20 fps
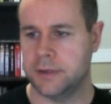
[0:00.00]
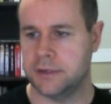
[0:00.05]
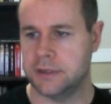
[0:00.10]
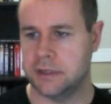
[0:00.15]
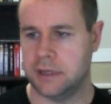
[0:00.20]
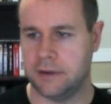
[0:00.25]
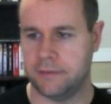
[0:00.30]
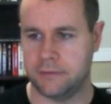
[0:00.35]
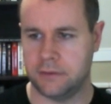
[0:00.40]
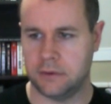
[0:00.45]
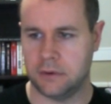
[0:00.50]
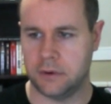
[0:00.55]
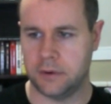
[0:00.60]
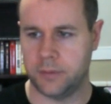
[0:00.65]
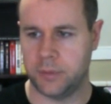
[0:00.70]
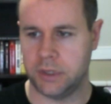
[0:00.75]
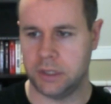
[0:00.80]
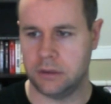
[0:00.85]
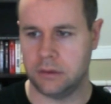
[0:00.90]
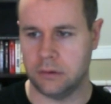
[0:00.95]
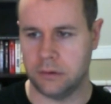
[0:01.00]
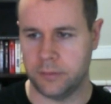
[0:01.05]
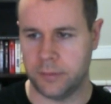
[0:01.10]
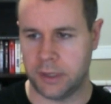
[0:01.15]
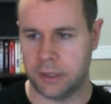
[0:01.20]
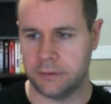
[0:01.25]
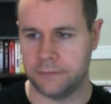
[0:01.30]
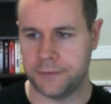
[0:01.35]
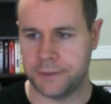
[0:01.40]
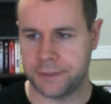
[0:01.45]
Especially after our big gold
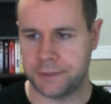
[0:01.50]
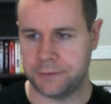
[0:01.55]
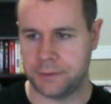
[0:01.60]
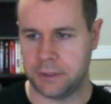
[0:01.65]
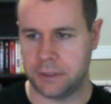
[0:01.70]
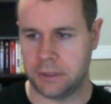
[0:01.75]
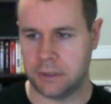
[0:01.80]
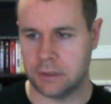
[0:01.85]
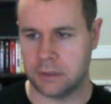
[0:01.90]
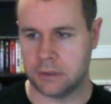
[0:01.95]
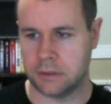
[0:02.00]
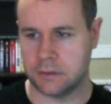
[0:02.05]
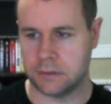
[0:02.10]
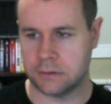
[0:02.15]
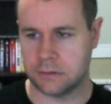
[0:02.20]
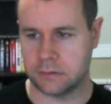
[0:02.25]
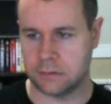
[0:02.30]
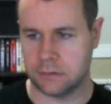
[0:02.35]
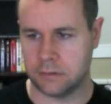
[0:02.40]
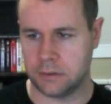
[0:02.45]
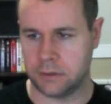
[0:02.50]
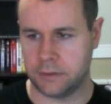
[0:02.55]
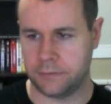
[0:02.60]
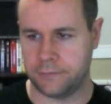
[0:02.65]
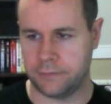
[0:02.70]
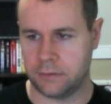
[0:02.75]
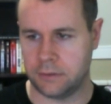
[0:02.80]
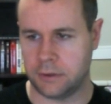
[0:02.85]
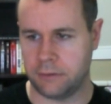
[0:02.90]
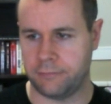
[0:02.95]
medal victory. Sorry
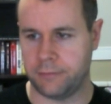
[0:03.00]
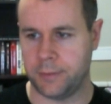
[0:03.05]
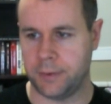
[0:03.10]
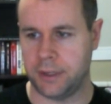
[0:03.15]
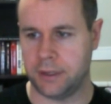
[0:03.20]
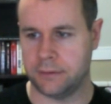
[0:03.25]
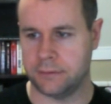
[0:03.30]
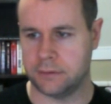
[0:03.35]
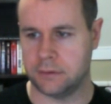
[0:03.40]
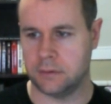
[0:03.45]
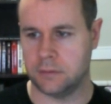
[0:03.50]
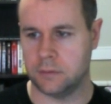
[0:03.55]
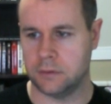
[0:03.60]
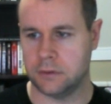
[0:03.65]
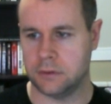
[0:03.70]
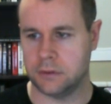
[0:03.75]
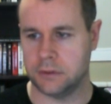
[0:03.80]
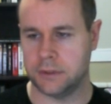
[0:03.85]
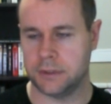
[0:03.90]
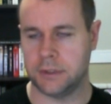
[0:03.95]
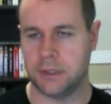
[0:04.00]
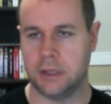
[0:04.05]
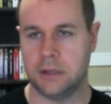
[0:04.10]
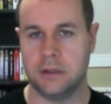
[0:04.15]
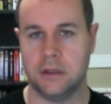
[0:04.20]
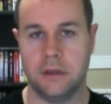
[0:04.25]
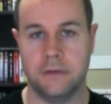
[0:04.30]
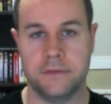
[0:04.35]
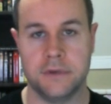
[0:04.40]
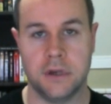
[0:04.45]
for everybody else in the world
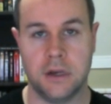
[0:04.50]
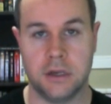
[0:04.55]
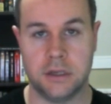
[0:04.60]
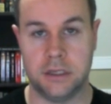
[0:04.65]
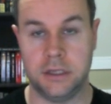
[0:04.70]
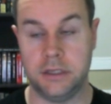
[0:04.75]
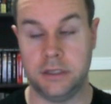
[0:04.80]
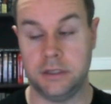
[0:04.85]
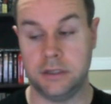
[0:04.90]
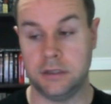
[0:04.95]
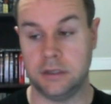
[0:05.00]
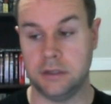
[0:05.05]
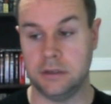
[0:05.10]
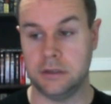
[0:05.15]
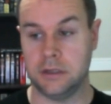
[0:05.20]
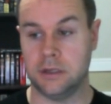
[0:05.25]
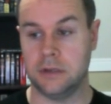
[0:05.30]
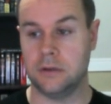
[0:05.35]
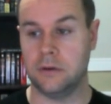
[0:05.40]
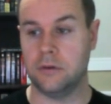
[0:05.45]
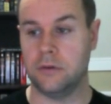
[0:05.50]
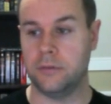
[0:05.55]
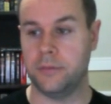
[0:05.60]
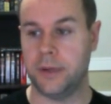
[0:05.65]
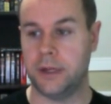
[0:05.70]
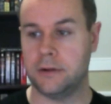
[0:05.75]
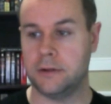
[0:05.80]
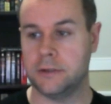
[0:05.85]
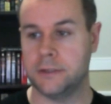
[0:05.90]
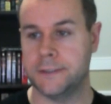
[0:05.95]
that loves hockey and didn't get gold
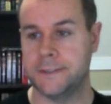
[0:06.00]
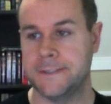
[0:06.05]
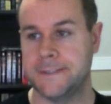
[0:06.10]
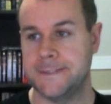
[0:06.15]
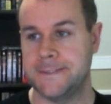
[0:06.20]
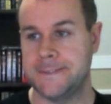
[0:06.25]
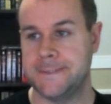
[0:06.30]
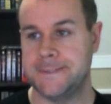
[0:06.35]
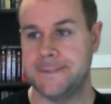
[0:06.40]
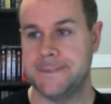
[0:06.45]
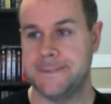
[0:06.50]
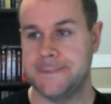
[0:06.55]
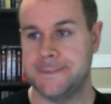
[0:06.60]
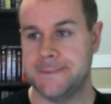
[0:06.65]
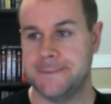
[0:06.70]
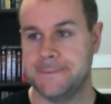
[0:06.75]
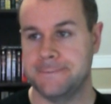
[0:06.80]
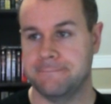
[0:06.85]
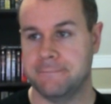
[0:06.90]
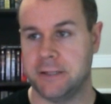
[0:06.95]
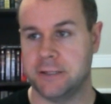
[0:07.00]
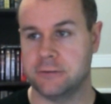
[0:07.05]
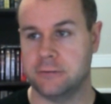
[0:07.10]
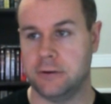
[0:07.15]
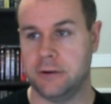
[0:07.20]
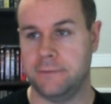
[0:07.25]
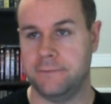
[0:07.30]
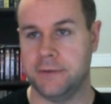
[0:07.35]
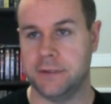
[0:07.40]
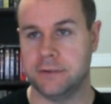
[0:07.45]
medal. Let's
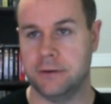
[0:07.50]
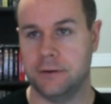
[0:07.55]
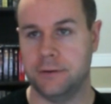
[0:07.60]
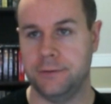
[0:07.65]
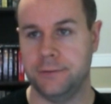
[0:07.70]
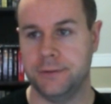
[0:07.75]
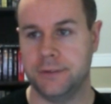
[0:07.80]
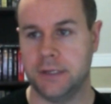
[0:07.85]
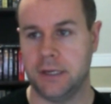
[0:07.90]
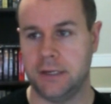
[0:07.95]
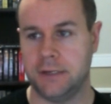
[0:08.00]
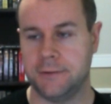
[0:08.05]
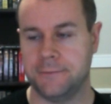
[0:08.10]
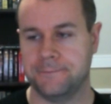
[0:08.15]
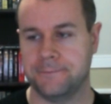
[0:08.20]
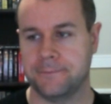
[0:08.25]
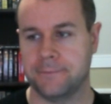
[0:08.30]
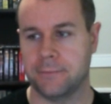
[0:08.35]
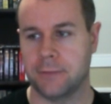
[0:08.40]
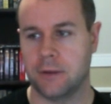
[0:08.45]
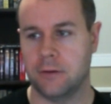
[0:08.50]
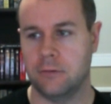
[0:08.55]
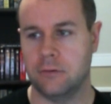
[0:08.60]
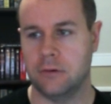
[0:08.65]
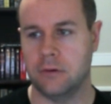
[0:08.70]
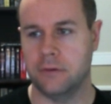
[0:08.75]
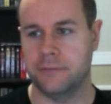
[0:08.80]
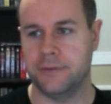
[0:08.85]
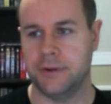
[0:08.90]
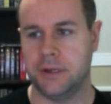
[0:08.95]
go and visit our new site.
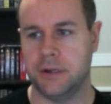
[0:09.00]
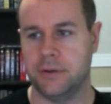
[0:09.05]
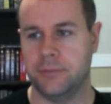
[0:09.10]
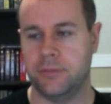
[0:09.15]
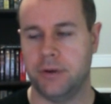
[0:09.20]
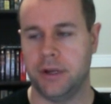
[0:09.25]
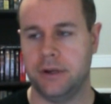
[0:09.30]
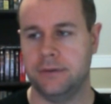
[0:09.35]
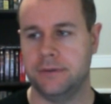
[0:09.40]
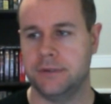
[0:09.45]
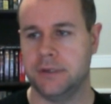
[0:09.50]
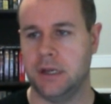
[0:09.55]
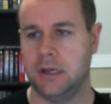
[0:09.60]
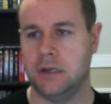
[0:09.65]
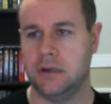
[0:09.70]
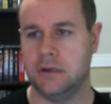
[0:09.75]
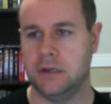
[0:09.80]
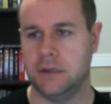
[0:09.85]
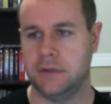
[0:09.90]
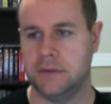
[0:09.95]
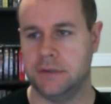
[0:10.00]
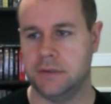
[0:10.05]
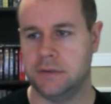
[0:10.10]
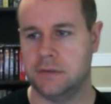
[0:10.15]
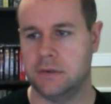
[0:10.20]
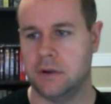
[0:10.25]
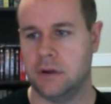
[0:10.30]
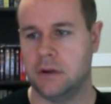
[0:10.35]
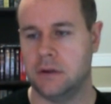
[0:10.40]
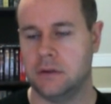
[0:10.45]
We're over here, brand new site, nice
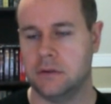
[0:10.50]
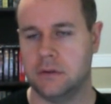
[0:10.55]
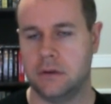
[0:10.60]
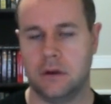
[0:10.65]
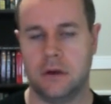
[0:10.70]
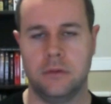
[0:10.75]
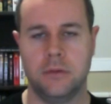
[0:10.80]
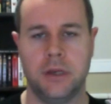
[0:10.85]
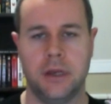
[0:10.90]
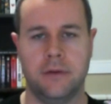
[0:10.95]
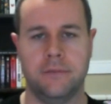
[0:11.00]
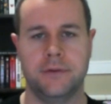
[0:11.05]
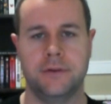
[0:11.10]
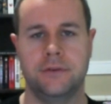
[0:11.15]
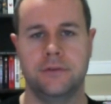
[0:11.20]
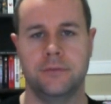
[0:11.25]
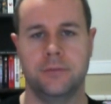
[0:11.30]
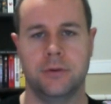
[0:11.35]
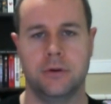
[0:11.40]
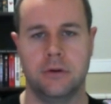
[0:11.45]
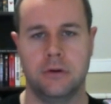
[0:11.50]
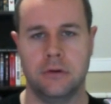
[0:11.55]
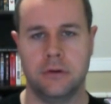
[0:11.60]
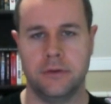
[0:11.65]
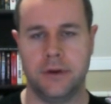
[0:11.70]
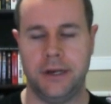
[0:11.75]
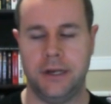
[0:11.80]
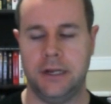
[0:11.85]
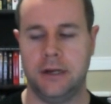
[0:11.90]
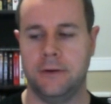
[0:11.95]
install. All we have is Drupal
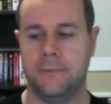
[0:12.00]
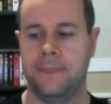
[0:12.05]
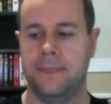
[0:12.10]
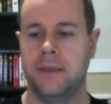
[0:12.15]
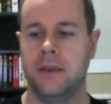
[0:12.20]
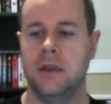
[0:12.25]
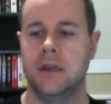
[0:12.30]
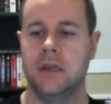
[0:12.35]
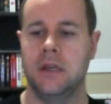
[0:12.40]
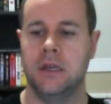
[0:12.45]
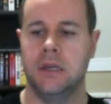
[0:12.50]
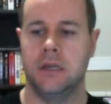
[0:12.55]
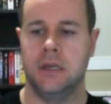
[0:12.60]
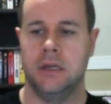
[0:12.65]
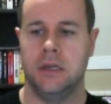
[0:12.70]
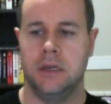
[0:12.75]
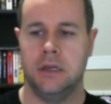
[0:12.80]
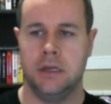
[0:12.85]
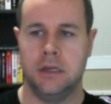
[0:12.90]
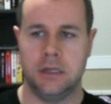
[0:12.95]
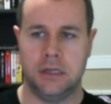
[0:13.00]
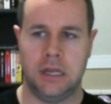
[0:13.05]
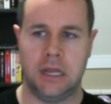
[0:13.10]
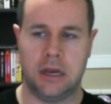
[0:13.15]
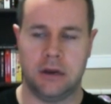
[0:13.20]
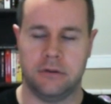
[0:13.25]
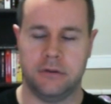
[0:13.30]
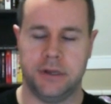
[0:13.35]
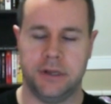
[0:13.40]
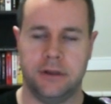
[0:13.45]
core right now.
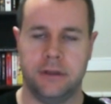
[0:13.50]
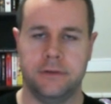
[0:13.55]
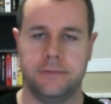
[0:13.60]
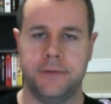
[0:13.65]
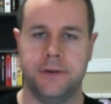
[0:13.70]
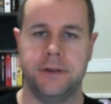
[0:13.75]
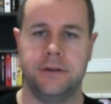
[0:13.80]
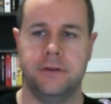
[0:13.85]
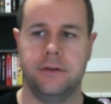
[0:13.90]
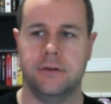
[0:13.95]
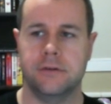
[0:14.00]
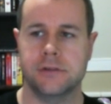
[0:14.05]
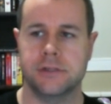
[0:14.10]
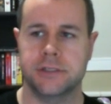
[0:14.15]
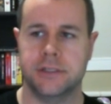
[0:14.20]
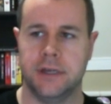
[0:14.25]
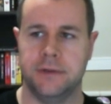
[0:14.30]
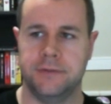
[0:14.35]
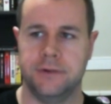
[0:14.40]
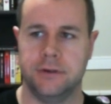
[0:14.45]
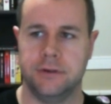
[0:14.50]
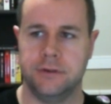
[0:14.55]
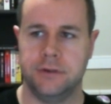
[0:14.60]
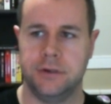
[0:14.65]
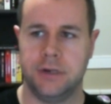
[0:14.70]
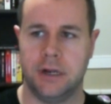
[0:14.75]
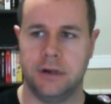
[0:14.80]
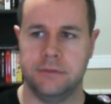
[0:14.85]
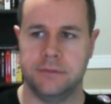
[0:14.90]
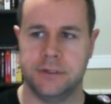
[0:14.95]
Now, in other video tutorials, I've showed
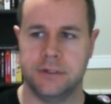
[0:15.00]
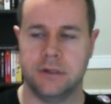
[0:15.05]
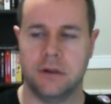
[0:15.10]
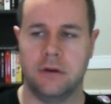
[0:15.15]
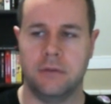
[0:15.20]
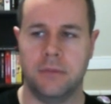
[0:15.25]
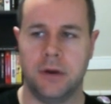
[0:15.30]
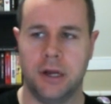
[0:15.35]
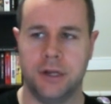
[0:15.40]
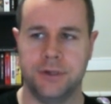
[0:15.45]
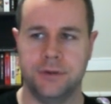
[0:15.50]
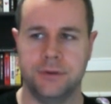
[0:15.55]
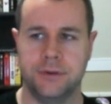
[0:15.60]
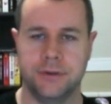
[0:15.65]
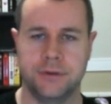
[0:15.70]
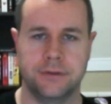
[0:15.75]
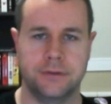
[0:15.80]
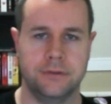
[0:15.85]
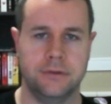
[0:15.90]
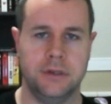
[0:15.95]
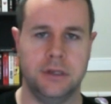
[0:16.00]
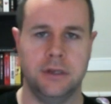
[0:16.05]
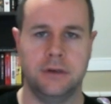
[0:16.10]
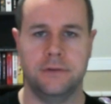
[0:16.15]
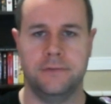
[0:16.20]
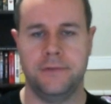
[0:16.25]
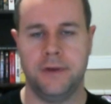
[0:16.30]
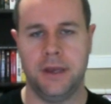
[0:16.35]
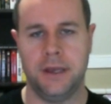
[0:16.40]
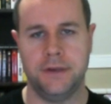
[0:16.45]
you how to install modules through the
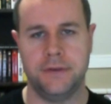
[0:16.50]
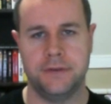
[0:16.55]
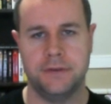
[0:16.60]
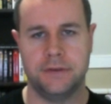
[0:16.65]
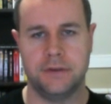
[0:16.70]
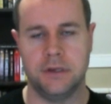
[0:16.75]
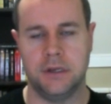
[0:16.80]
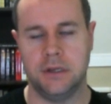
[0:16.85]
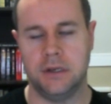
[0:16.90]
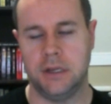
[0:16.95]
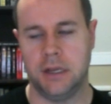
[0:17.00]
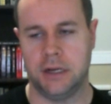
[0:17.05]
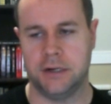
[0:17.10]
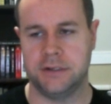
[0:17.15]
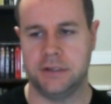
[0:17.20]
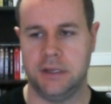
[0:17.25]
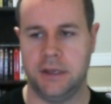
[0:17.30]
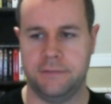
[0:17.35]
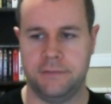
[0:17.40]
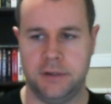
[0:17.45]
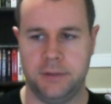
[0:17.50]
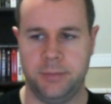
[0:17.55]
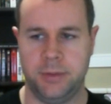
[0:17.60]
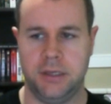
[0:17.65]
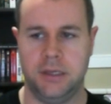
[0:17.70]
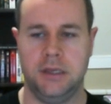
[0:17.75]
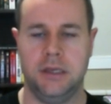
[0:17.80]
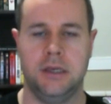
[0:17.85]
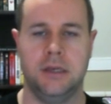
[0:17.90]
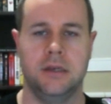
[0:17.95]
interface and actually F T
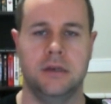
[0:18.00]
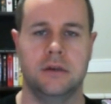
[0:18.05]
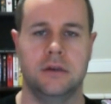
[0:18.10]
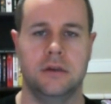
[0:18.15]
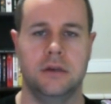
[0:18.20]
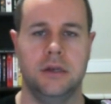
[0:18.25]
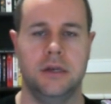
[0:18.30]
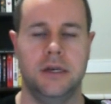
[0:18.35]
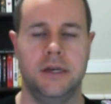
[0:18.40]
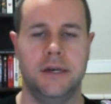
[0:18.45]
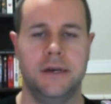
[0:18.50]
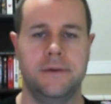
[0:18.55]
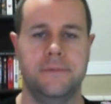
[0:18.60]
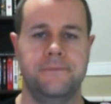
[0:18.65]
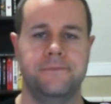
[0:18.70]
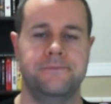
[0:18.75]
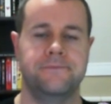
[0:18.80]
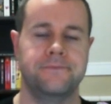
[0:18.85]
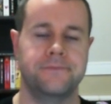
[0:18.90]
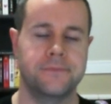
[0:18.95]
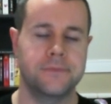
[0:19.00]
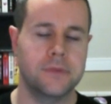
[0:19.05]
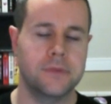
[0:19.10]
P ing. Um,